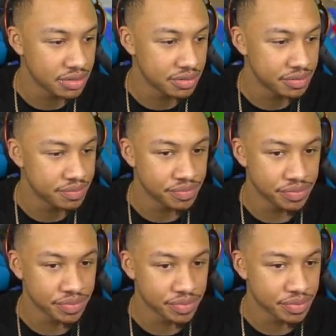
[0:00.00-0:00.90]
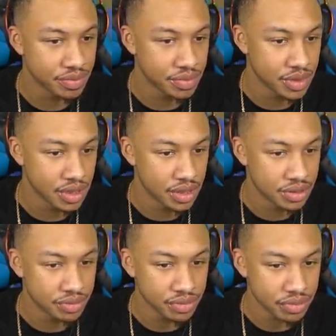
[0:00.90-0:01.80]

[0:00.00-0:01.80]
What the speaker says: [no speech]